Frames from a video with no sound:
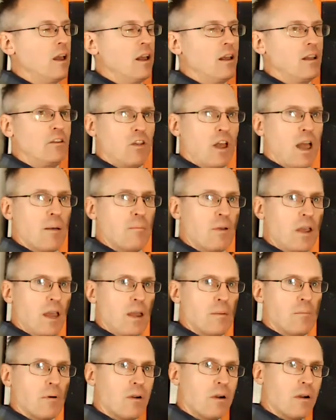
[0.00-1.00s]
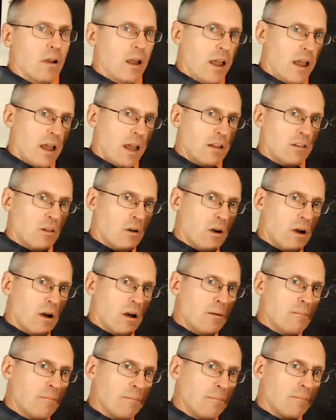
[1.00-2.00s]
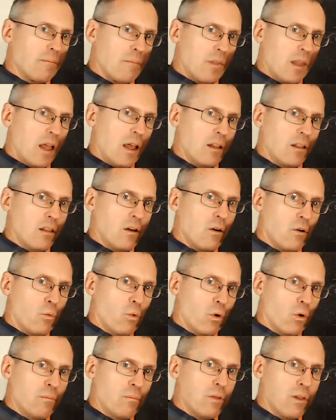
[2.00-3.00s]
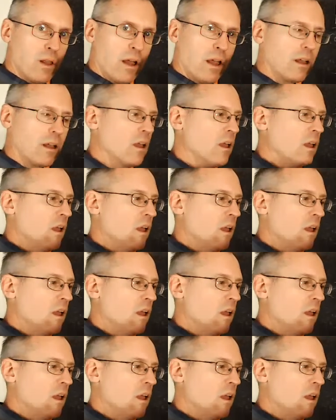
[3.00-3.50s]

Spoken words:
sandpaper and the wooden plank,